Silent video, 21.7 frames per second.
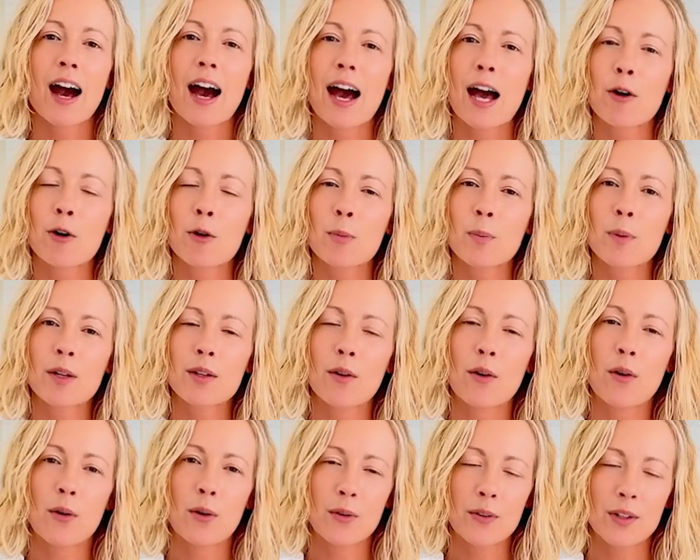I will
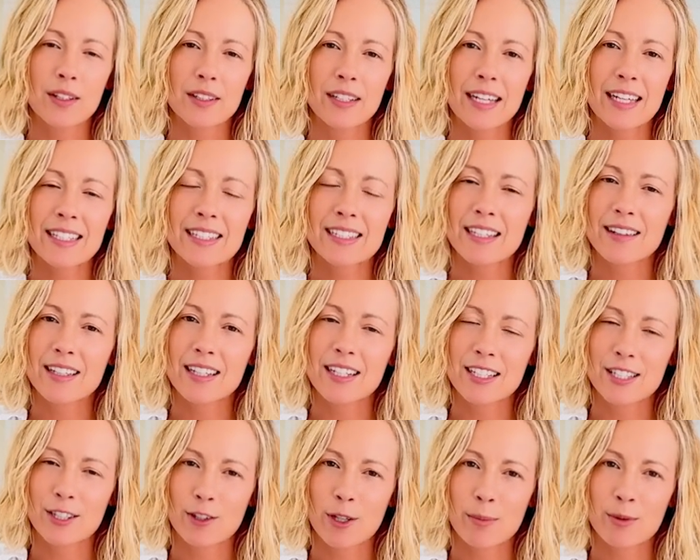put all the links in the
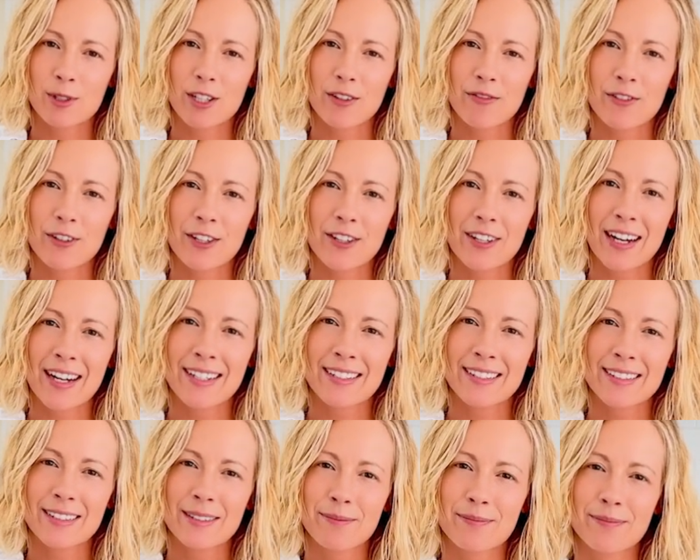description for you
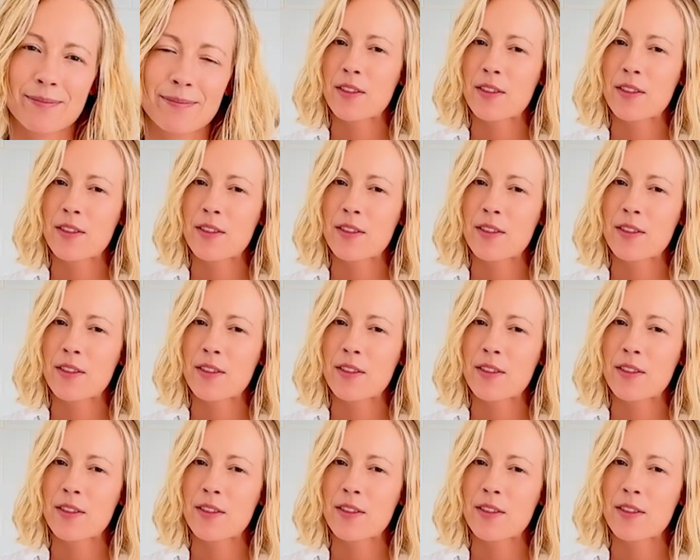guys.